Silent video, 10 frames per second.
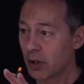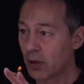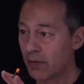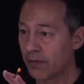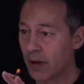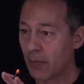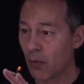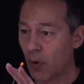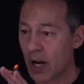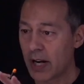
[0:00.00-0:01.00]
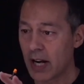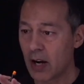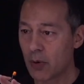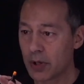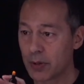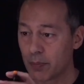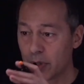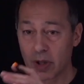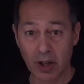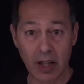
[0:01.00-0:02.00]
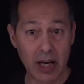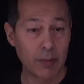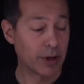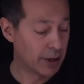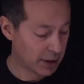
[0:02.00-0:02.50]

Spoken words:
from watt hours per kilometer